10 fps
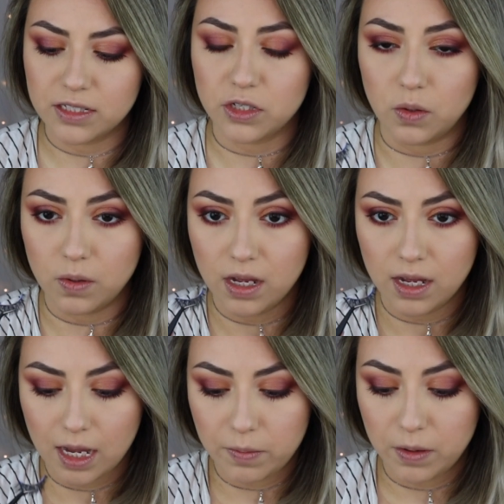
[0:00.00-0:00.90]
So
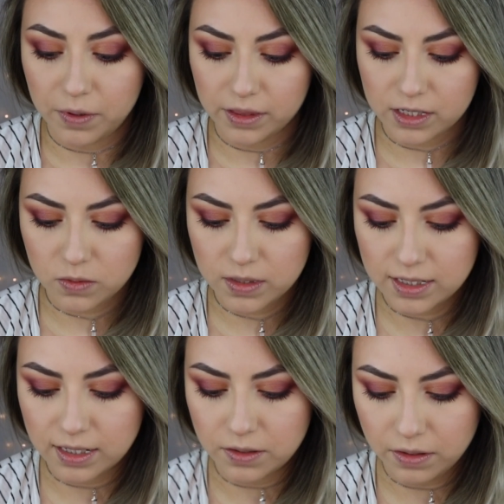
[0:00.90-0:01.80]
I'm gonna put this one
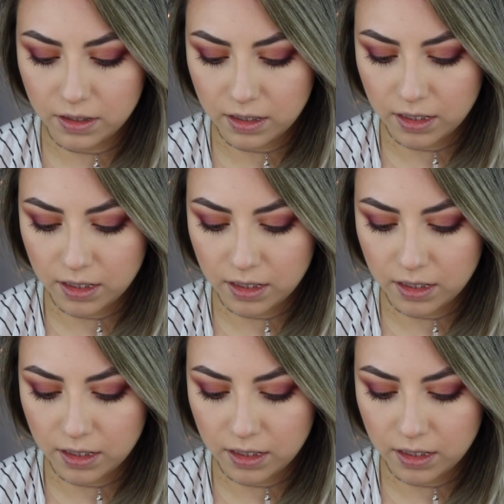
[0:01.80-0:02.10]
down